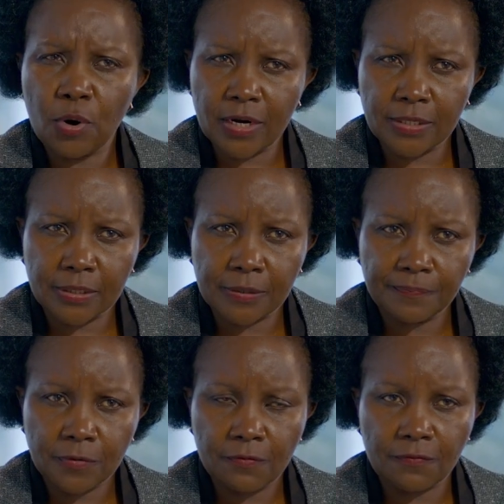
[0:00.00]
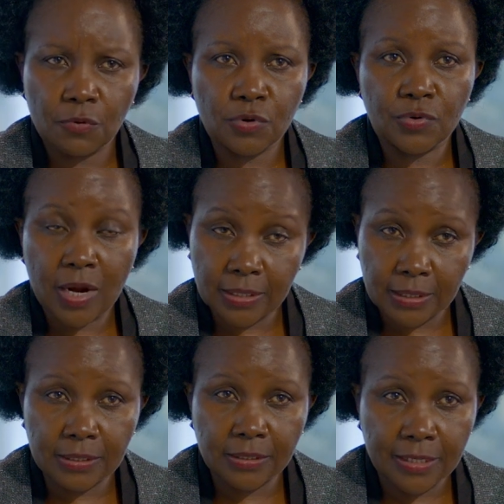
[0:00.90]
policy for
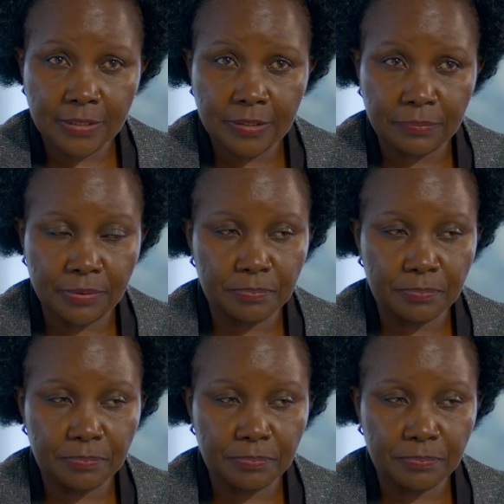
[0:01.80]
drug-resistant TB